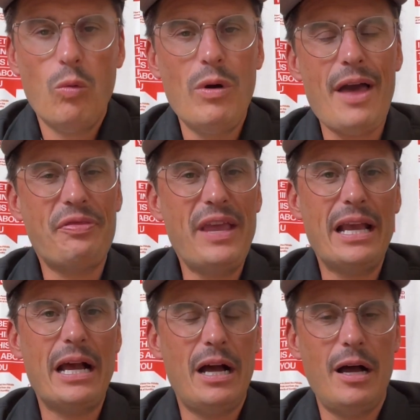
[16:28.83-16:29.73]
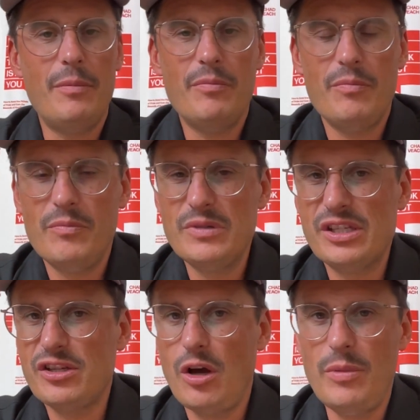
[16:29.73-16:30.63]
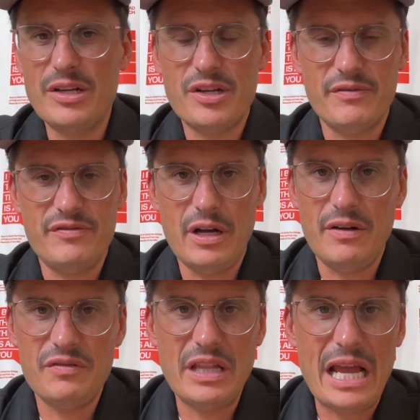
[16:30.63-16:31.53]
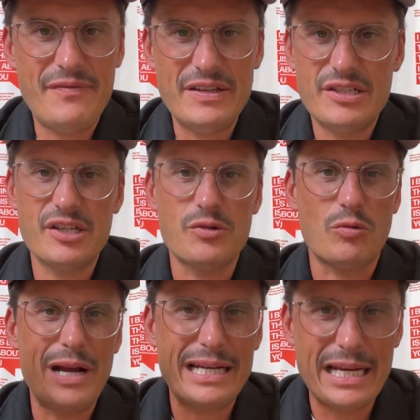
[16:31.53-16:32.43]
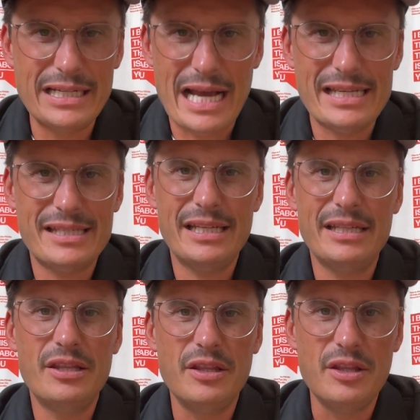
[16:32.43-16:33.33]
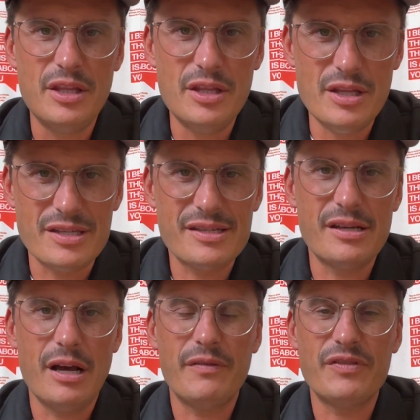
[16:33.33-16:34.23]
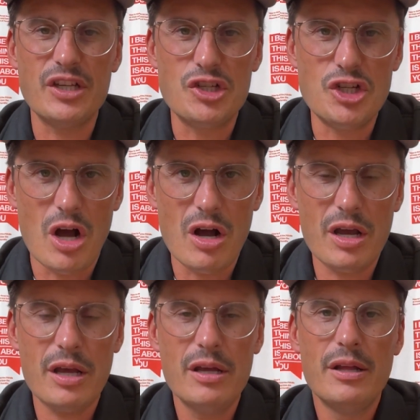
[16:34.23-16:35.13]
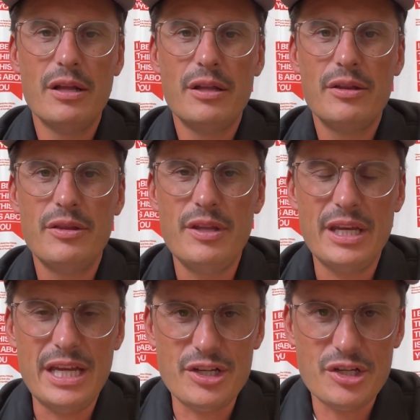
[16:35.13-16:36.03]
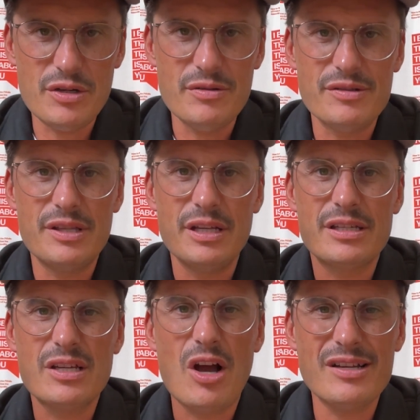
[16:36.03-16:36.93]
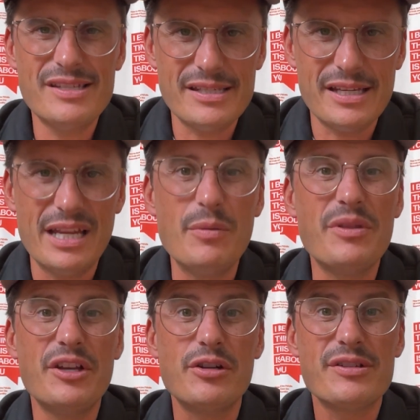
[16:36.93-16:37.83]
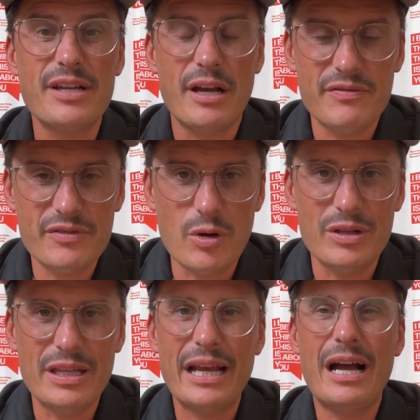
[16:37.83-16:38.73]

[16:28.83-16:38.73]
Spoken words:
Well, I think so much of life is just recognizing the stuff, the junk, the issues, the toxicity within yourself, going